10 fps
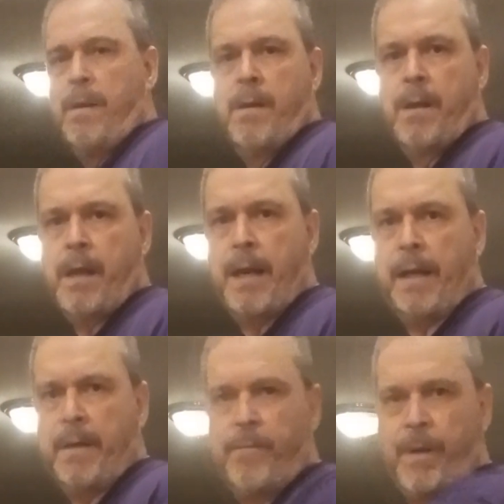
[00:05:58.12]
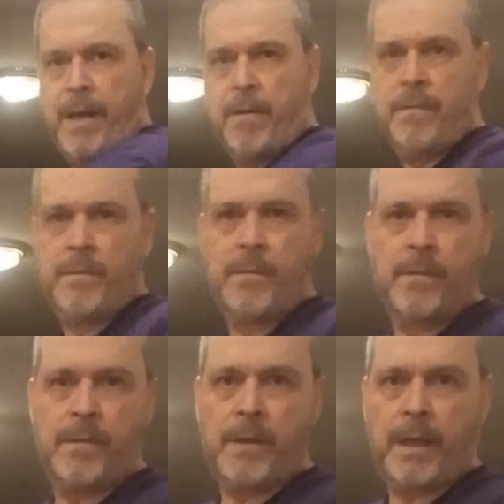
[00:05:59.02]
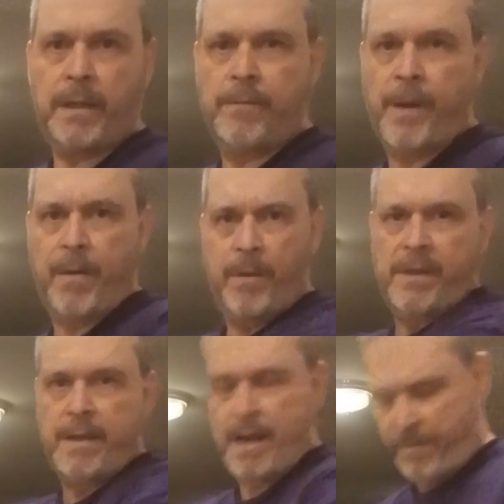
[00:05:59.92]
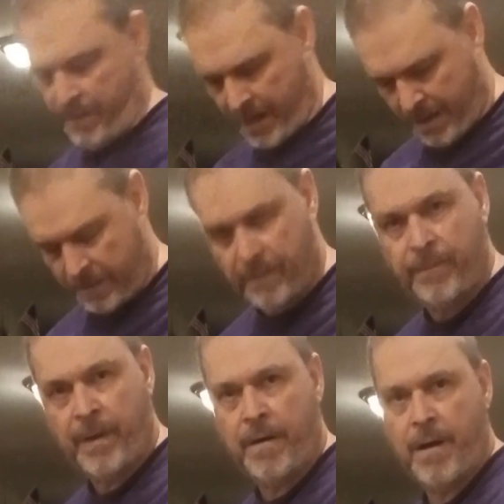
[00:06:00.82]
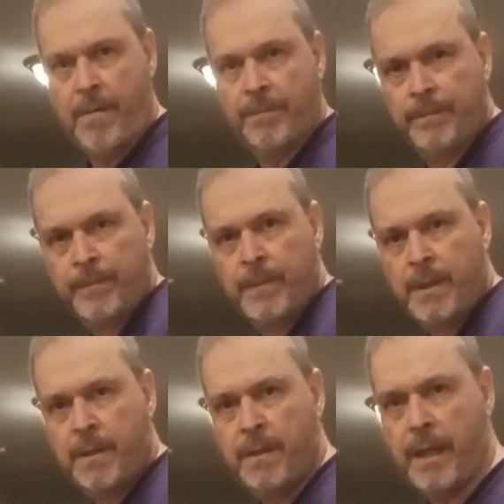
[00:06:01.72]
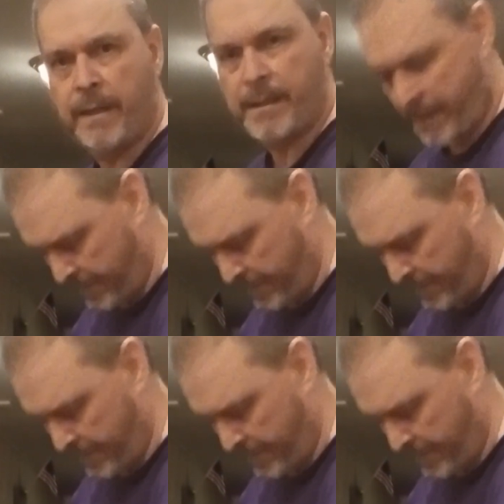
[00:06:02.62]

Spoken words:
and I can fight with the knife and the firearm at the same